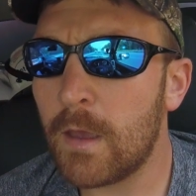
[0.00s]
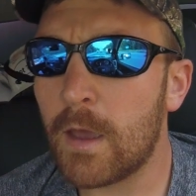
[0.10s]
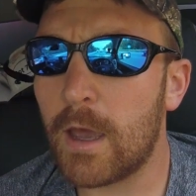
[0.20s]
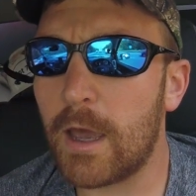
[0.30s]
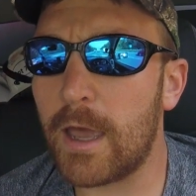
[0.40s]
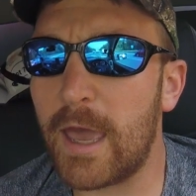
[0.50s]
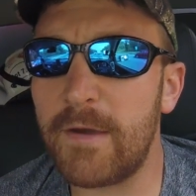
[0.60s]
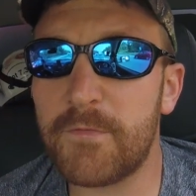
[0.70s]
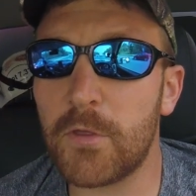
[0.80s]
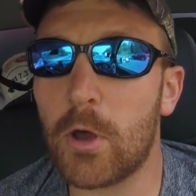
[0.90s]
I
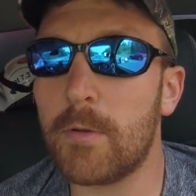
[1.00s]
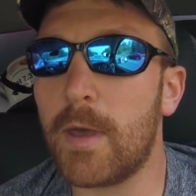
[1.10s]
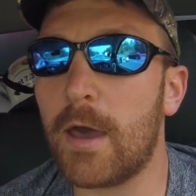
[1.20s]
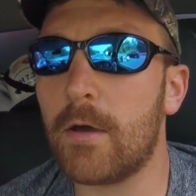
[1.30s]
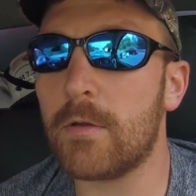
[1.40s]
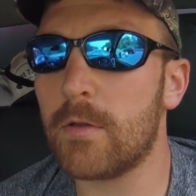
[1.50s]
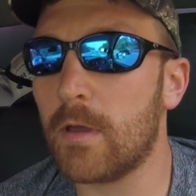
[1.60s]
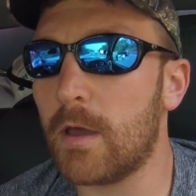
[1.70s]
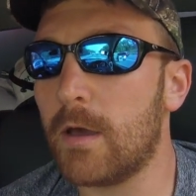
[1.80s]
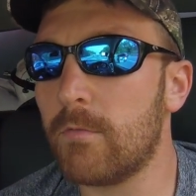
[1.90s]
have thought about
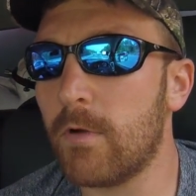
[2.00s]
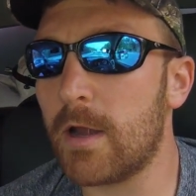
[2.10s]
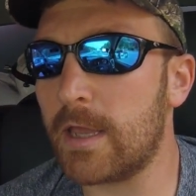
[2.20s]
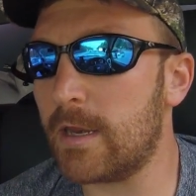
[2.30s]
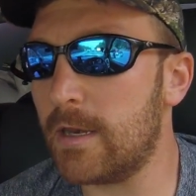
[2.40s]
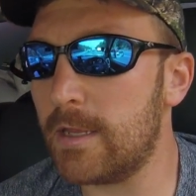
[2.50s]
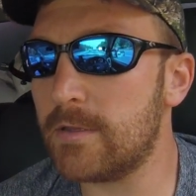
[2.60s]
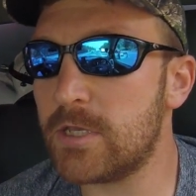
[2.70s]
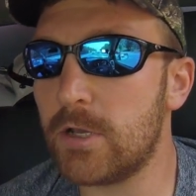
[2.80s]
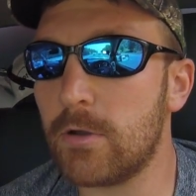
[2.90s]
running an
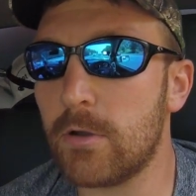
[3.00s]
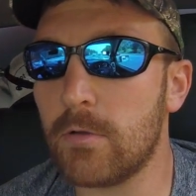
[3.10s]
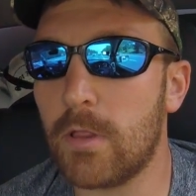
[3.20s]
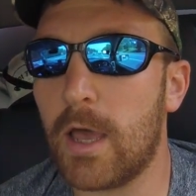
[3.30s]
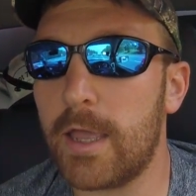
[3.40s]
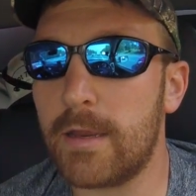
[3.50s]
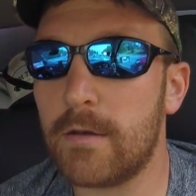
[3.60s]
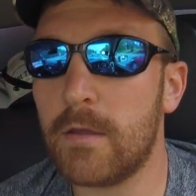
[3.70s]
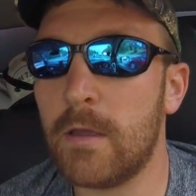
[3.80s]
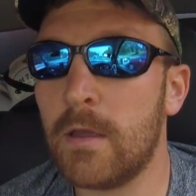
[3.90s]
interior light,
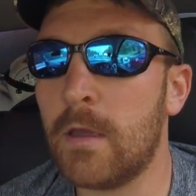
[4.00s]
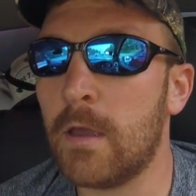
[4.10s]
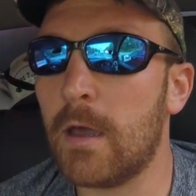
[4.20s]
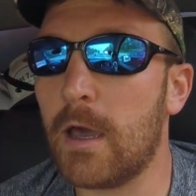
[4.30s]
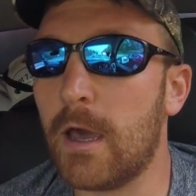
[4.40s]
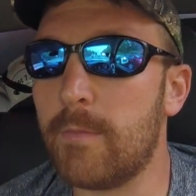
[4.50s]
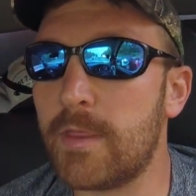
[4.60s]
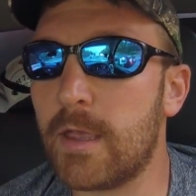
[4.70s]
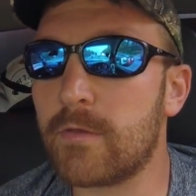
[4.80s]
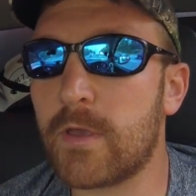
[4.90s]
but
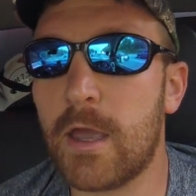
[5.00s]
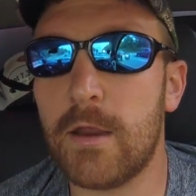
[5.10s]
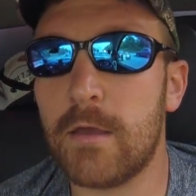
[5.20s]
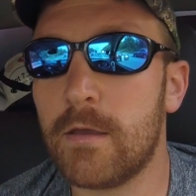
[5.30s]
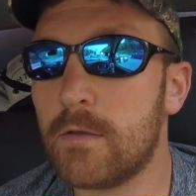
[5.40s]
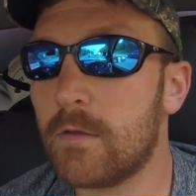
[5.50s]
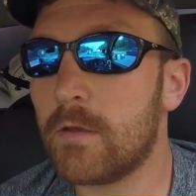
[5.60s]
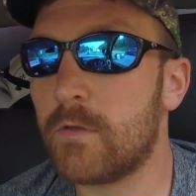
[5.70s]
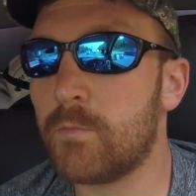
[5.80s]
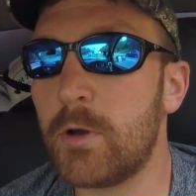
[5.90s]
that's
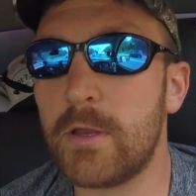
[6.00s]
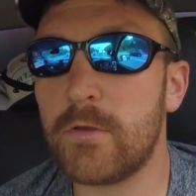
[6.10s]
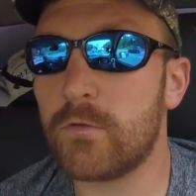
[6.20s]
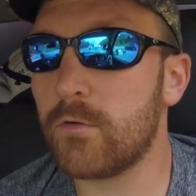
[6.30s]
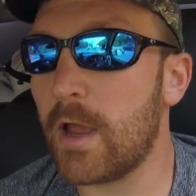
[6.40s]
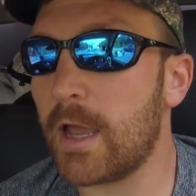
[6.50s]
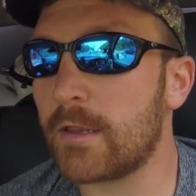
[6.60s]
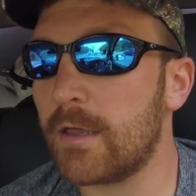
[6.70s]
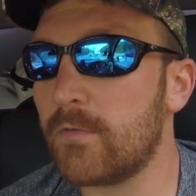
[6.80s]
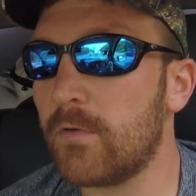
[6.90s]
it's pretty
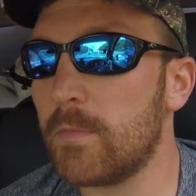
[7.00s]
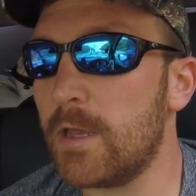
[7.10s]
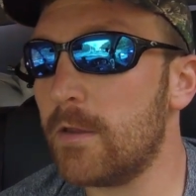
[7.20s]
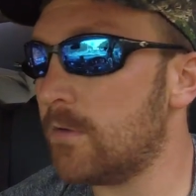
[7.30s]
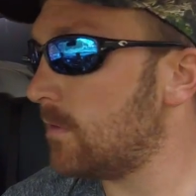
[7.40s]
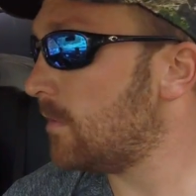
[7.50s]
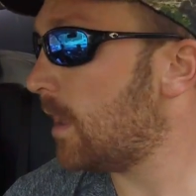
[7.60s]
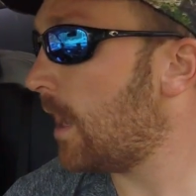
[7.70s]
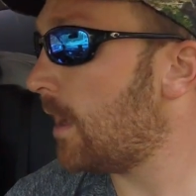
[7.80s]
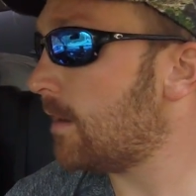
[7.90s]
distracting for me to do
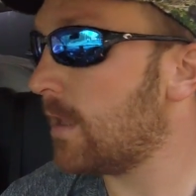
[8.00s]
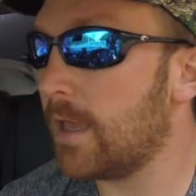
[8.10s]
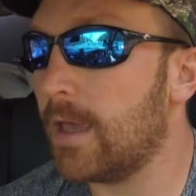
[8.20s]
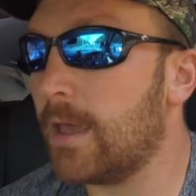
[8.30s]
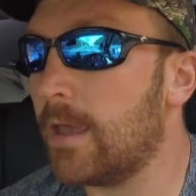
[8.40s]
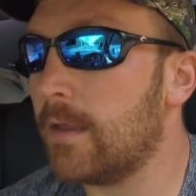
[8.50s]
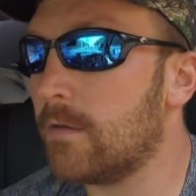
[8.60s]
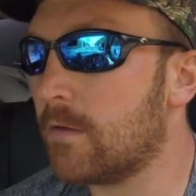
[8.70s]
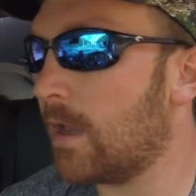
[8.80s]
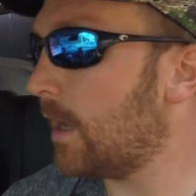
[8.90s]
that,
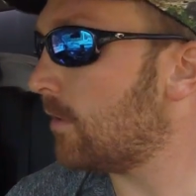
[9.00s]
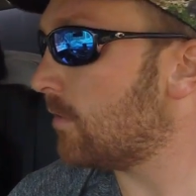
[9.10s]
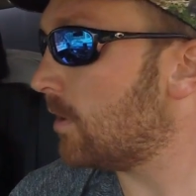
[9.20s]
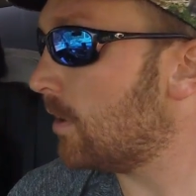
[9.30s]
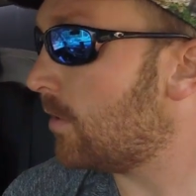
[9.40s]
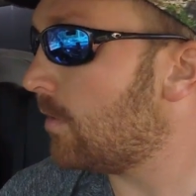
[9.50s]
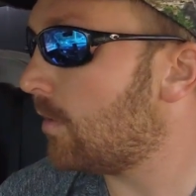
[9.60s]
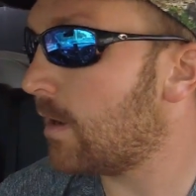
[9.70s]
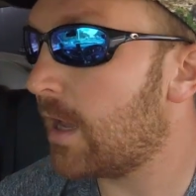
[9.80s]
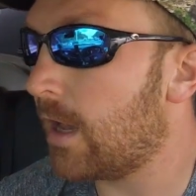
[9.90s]
and I don't know
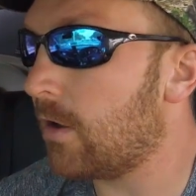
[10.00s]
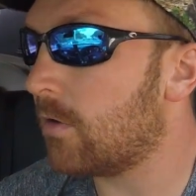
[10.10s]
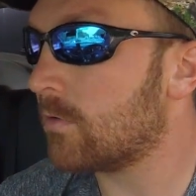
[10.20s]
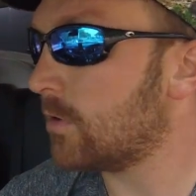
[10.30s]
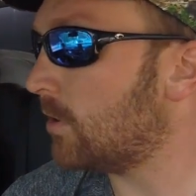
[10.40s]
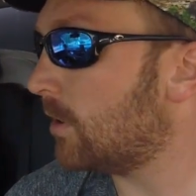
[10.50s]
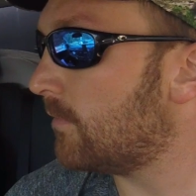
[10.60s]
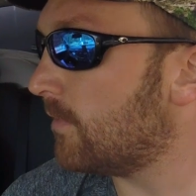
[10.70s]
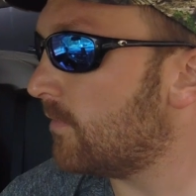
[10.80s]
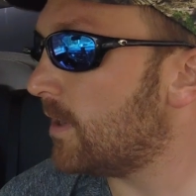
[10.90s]
how good of
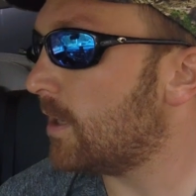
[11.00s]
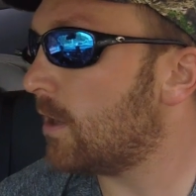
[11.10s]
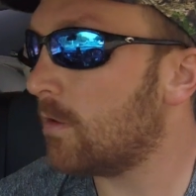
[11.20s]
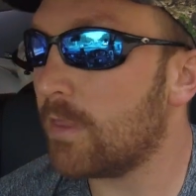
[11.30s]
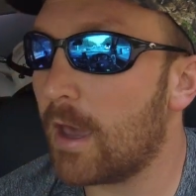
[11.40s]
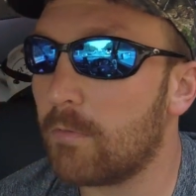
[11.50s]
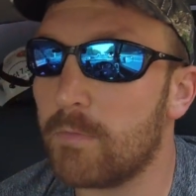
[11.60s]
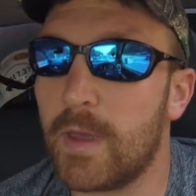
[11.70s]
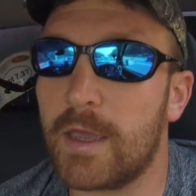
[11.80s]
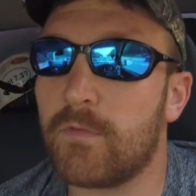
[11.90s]
a video that would
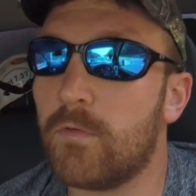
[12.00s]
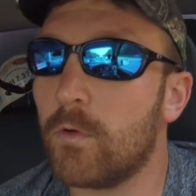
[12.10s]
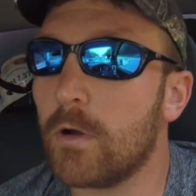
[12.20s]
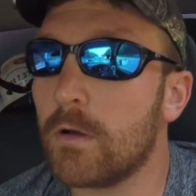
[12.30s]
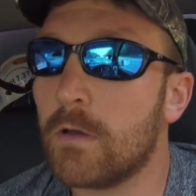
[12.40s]
make for,